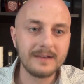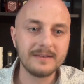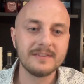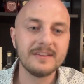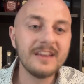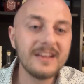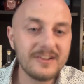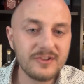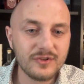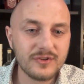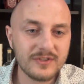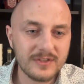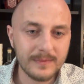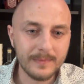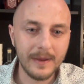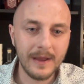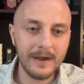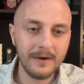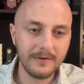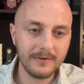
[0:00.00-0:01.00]
It teaches the
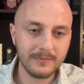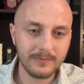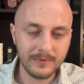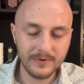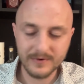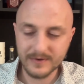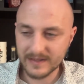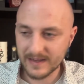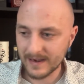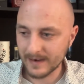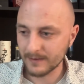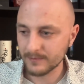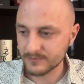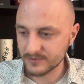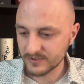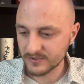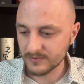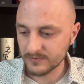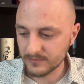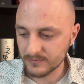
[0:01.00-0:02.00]
palate really how
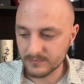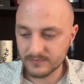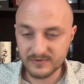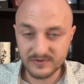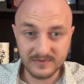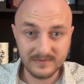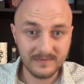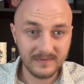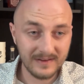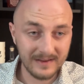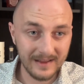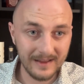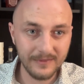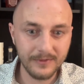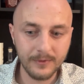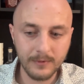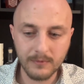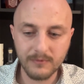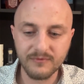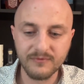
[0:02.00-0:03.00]
to
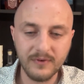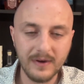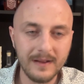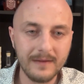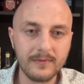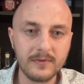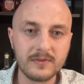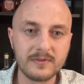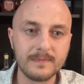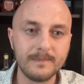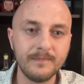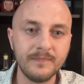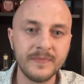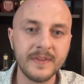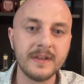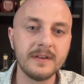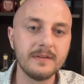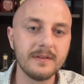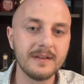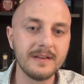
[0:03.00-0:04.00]
get those flavors, and
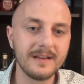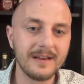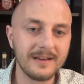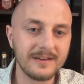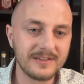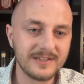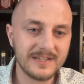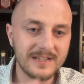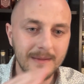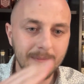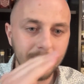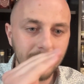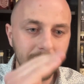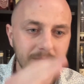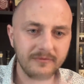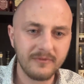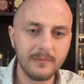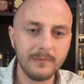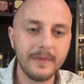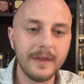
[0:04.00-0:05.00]
then you can kind of step
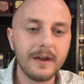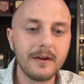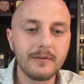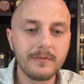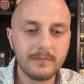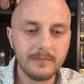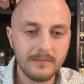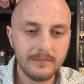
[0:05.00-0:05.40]
up from there.